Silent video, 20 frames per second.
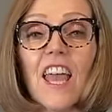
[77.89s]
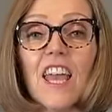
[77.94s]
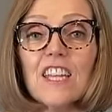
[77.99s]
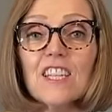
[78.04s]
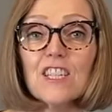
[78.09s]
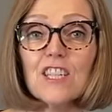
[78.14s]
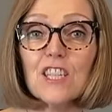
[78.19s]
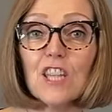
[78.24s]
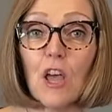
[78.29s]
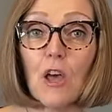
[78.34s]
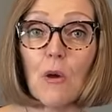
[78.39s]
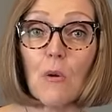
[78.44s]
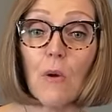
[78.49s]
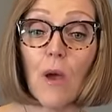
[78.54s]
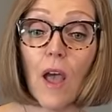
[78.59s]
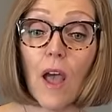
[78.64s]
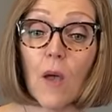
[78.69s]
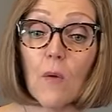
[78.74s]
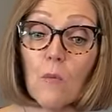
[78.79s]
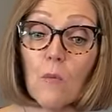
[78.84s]
So
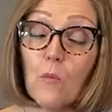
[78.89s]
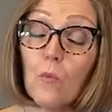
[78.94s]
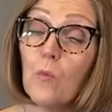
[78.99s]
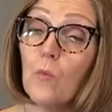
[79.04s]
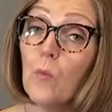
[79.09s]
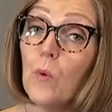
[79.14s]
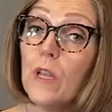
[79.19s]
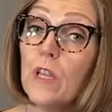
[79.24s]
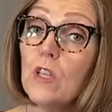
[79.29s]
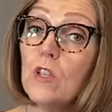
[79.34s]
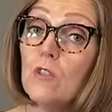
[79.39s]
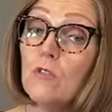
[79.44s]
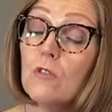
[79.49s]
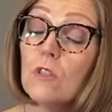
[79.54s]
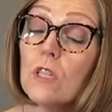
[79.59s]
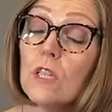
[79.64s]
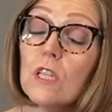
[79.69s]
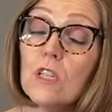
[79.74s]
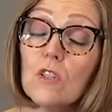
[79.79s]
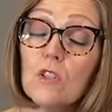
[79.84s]
we
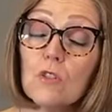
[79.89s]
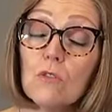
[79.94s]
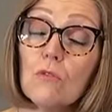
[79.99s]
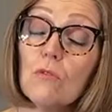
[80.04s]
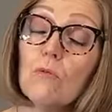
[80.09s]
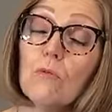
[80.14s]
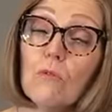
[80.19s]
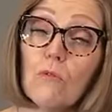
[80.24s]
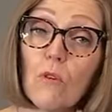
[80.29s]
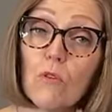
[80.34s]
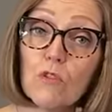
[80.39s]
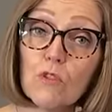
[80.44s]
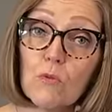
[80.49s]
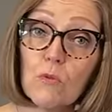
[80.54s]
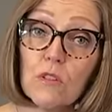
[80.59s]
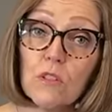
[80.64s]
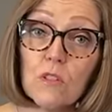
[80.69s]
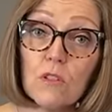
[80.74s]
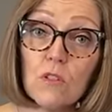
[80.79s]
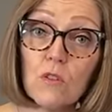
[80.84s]
usually do
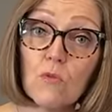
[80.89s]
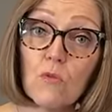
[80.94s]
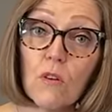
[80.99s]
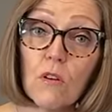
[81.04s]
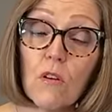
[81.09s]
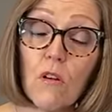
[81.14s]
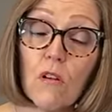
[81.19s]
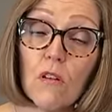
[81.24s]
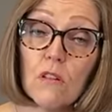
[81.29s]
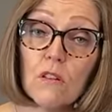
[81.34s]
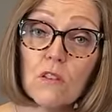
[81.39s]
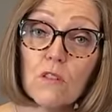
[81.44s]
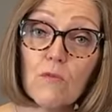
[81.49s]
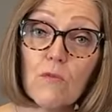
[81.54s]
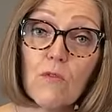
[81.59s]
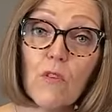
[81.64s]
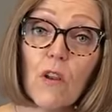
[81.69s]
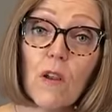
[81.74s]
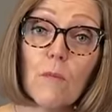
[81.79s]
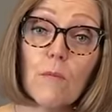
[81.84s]
grocery store hauls
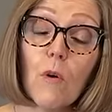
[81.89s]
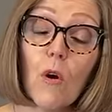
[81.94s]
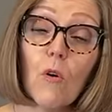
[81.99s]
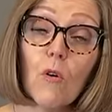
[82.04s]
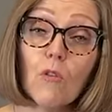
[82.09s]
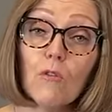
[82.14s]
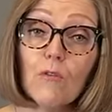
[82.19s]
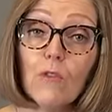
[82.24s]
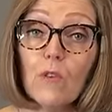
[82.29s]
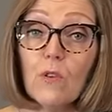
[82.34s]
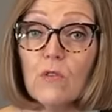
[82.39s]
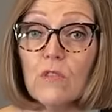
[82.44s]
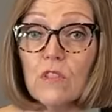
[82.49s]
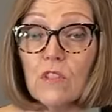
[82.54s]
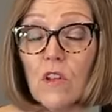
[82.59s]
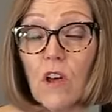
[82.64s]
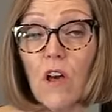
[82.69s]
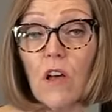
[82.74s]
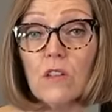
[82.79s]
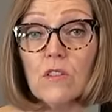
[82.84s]
from Whole Foods,
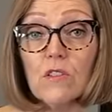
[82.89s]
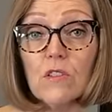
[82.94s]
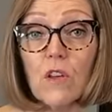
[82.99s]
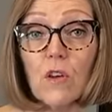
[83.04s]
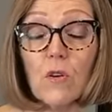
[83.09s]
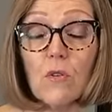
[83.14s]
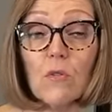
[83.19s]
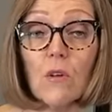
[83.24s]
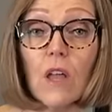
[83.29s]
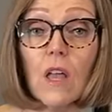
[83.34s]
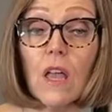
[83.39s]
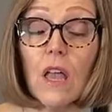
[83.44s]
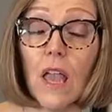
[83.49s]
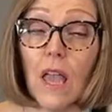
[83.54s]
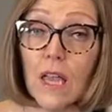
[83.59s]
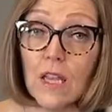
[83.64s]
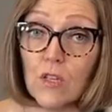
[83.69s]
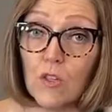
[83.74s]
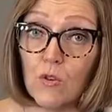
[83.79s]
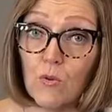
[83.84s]
Costco,
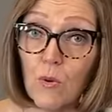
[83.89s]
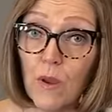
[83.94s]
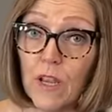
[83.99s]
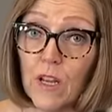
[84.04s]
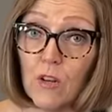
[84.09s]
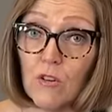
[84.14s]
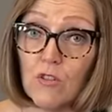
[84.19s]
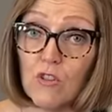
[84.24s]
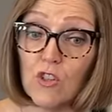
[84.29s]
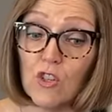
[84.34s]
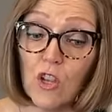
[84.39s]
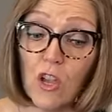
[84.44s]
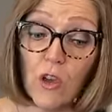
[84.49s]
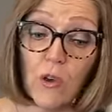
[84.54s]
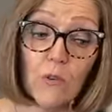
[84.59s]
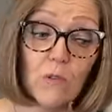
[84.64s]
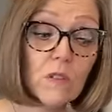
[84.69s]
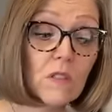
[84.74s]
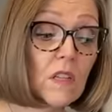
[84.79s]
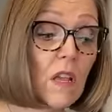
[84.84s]
and Trader
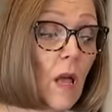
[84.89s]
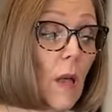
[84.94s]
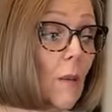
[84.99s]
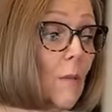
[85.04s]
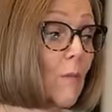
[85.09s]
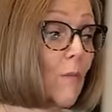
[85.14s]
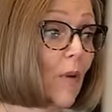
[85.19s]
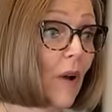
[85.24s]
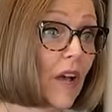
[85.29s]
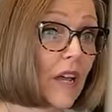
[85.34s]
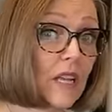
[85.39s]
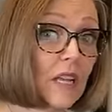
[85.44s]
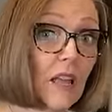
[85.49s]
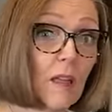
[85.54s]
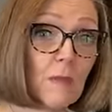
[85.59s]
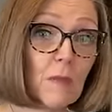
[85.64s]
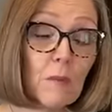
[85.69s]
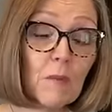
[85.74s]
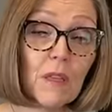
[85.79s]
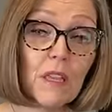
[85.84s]
Joe's. But
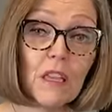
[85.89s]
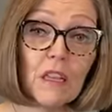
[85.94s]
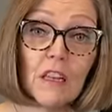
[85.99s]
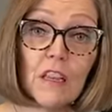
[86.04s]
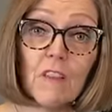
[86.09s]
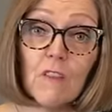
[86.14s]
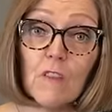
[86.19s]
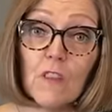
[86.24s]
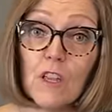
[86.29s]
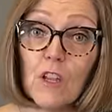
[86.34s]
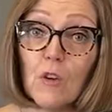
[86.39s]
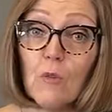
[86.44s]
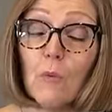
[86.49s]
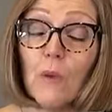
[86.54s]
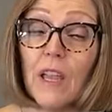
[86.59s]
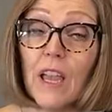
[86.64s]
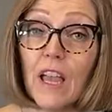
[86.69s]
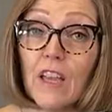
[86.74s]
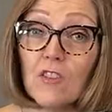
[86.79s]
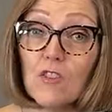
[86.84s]
at the beginning of the year,
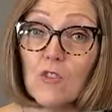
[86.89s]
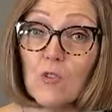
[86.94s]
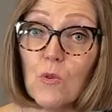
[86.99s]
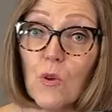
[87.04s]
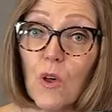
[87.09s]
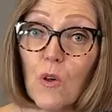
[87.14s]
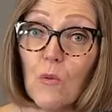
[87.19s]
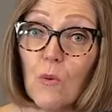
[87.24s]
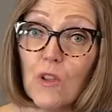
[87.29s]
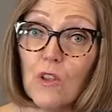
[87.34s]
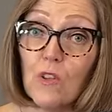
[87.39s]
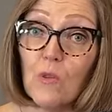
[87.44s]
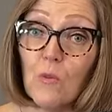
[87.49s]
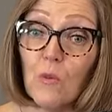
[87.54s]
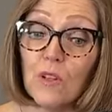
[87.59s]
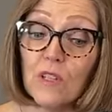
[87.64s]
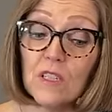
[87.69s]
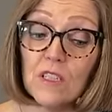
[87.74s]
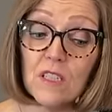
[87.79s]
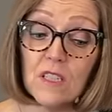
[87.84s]
we asked you all what you
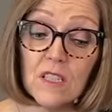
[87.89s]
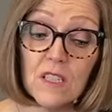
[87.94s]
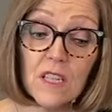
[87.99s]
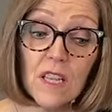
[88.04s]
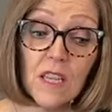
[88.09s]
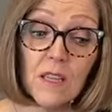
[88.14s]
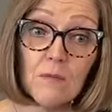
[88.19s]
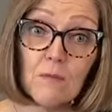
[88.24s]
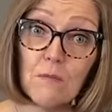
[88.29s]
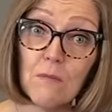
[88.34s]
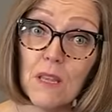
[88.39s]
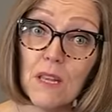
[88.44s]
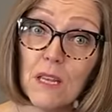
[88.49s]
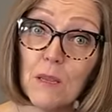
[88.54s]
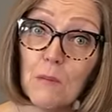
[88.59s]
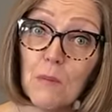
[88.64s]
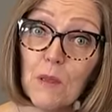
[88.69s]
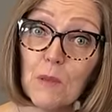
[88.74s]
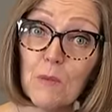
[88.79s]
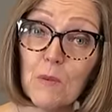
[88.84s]
wanted to see. And
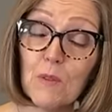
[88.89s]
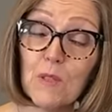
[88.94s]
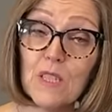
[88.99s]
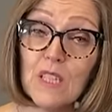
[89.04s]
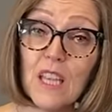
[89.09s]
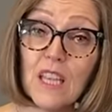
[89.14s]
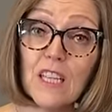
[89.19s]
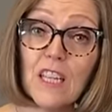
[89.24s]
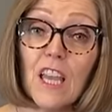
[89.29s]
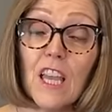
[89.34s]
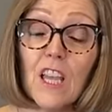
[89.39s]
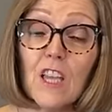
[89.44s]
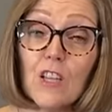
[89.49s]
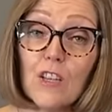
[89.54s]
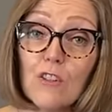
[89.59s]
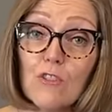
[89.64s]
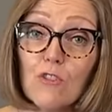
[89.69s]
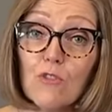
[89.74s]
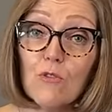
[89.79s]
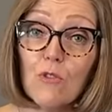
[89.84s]
many people said,
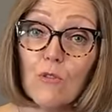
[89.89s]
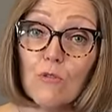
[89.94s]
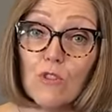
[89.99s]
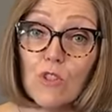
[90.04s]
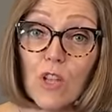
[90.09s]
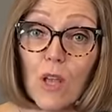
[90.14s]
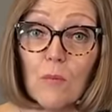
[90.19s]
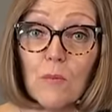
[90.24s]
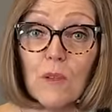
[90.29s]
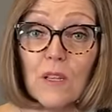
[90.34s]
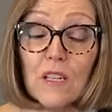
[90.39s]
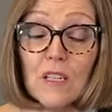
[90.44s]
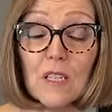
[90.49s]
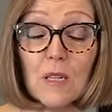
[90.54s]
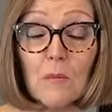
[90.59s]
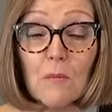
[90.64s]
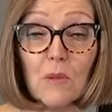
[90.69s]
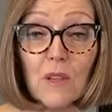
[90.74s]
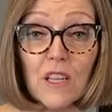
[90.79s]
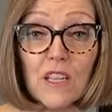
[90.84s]
could you go shopping
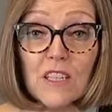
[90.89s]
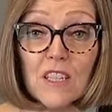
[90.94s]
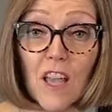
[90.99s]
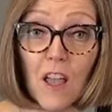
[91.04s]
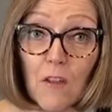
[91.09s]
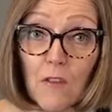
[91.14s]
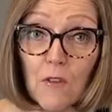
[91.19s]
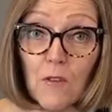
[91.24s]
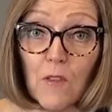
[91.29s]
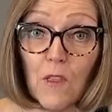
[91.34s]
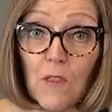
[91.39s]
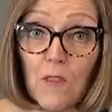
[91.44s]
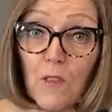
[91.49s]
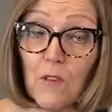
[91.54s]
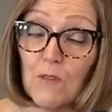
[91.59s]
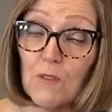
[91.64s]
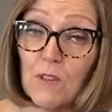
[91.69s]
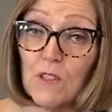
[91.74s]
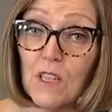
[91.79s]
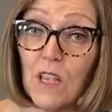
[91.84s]
someplace other than
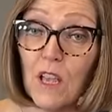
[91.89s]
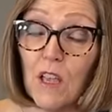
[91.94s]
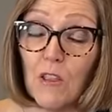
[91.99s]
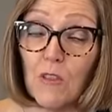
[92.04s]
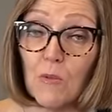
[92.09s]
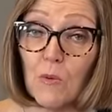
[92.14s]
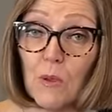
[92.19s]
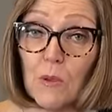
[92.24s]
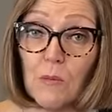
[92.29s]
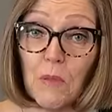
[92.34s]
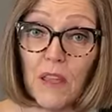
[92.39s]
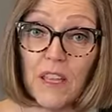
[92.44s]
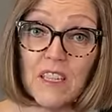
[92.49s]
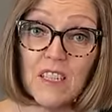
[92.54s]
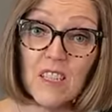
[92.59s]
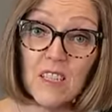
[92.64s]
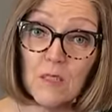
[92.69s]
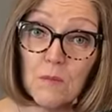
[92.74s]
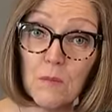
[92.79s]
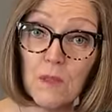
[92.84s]
those 3
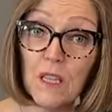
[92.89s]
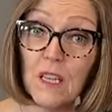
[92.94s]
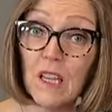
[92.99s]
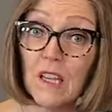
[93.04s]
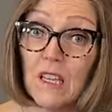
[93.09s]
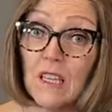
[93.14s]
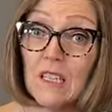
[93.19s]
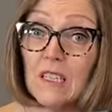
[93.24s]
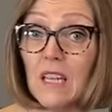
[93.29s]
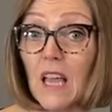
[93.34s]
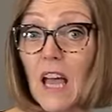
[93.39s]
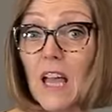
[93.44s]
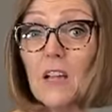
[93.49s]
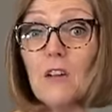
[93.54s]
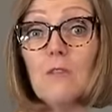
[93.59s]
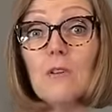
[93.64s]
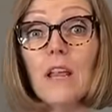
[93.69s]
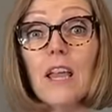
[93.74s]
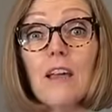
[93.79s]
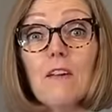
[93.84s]
places? Because I
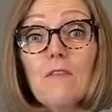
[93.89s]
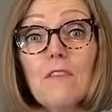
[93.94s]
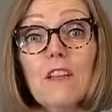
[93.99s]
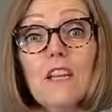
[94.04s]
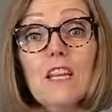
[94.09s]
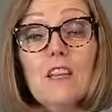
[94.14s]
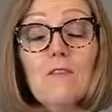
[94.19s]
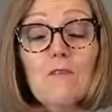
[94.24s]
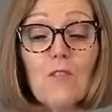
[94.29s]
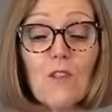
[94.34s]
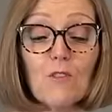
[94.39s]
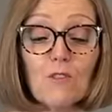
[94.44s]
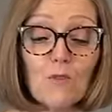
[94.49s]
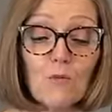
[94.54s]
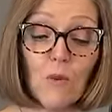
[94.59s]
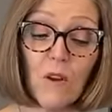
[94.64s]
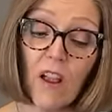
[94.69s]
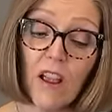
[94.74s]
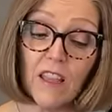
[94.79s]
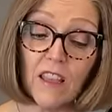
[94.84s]
don't have any of those
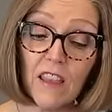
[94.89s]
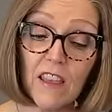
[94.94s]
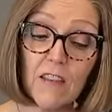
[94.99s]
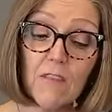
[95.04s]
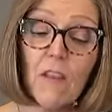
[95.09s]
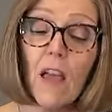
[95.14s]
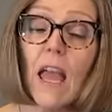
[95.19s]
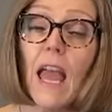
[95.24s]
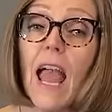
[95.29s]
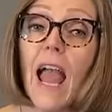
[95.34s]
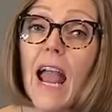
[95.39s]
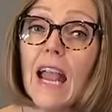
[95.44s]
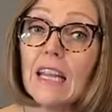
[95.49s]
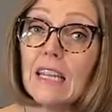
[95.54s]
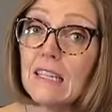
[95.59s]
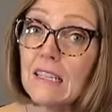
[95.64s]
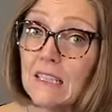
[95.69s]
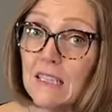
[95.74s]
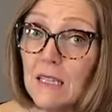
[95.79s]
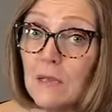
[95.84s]
where I live. And
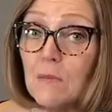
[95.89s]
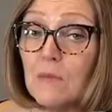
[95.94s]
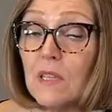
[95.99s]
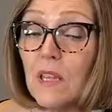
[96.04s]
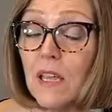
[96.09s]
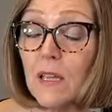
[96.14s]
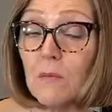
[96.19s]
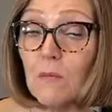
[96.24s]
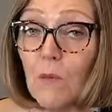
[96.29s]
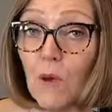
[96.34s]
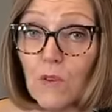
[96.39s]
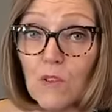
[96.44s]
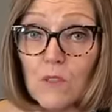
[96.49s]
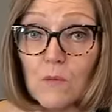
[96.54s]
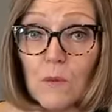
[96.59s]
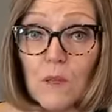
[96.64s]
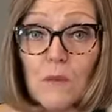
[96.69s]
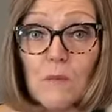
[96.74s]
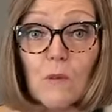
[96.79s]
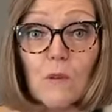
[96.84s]
it seems like
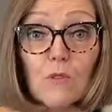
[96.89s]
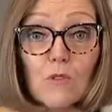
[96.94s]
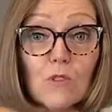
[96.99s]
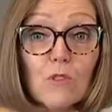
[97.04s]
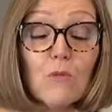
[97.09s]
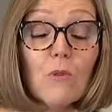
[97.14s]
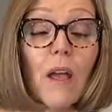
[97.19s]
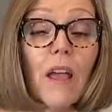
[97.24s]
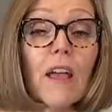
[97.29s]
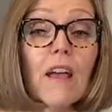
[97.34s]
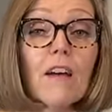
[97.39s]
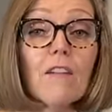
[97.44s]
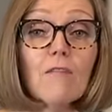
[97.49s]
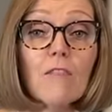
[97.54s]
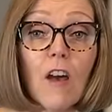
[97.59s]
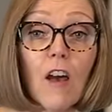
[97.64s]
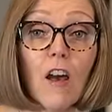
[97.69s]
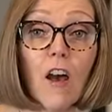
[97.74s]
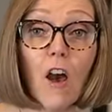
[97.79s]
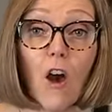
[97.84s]
most people do have
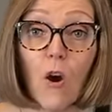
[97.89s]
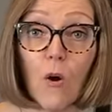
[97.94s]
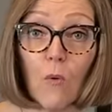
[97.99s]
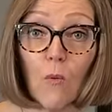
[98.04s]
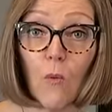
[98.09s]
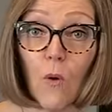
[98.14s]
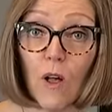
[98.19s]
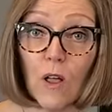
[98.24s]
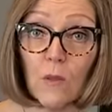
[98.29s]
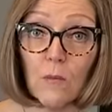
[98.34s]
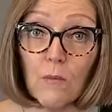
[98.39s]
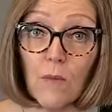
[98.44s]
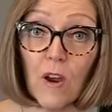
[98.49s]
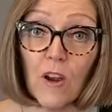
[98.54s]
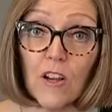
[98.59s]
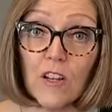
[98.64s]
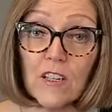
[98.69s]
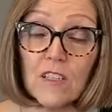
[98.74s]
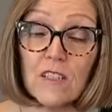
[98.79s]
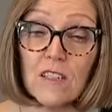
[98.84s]
a
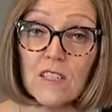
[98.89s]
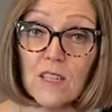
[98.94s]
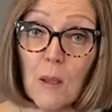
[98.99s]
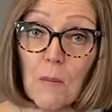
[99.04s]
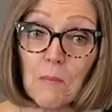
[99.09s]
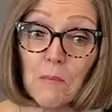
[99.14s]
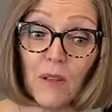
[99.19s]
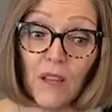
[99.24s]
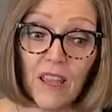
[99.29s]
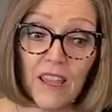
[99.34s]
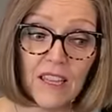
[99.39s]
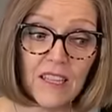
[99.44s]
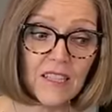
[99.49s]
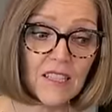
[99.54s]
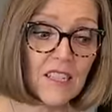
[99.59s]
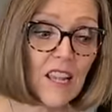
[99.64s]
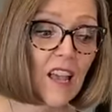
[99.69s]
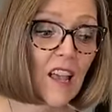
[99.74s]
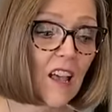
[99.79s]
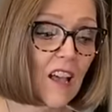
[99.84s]
Walmart
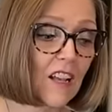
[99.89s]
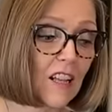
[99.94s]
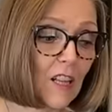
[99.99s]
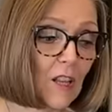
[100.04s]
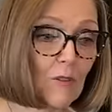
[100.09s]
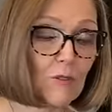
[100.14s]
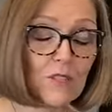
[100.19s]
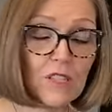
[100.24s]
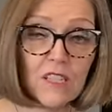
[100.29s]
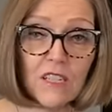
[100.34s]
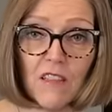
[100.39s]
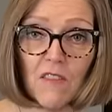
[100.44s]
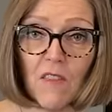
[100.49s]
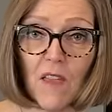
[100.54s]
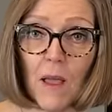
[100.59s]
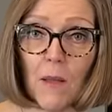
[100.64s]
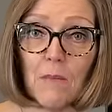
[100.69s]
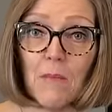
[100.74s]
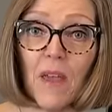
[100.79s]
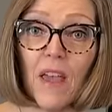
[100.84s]
someplace close to
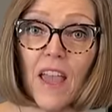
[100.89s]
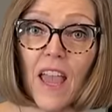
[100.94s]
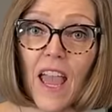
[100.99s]
them.